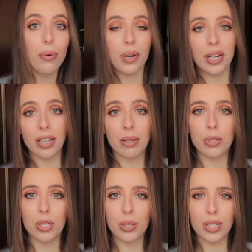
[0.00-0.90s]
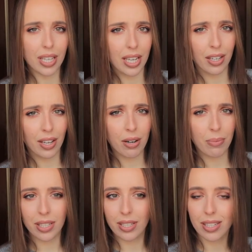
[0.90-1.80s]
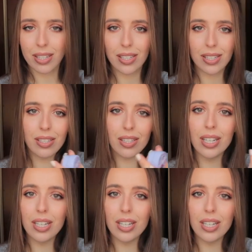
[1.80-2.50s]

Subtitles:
when it comes to skincare, but since it's